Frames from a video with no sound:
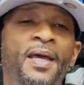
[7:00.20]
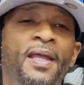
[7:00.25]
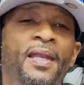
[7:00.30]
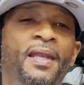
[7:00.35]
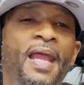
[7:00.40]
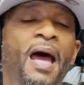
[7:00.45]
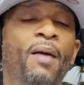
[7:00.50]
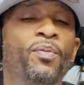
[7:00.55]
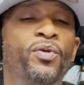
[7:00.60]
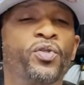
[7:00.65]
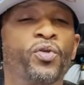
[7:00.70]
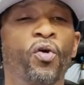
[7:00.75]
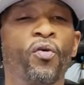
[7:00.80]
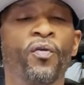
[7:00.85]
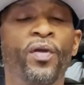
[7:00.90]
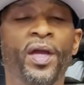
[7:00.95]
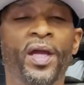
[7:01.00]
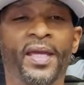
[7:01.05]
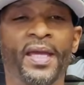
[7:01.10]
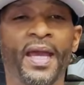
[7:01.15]

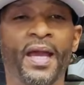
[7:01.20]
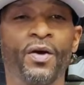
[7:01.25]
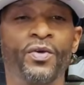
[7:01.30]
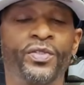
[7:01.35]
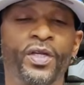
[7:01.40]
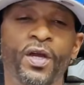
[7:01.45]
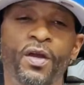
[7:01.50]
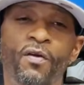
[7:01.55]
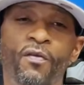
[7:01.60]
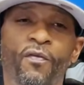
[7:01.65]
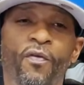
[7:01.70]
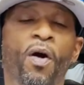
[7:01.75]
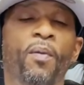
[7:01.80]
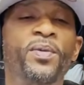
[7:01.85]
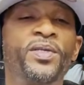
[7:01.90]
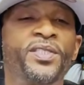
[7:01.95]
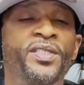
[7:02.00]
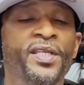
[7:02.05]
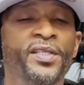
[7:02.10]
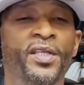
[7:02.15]
laboratory accounts,
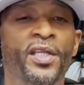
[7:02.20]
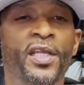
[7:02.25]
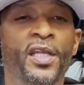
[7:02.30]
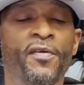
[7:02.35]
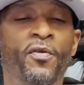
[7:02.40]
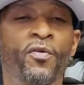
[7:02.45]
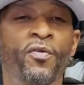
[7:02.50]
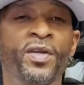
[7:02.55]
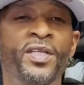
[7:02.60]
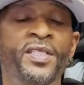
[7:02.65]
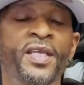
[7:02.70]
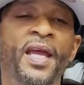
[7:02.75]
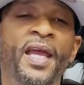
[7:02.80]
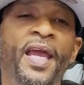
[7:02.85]
pharmacy deliveries,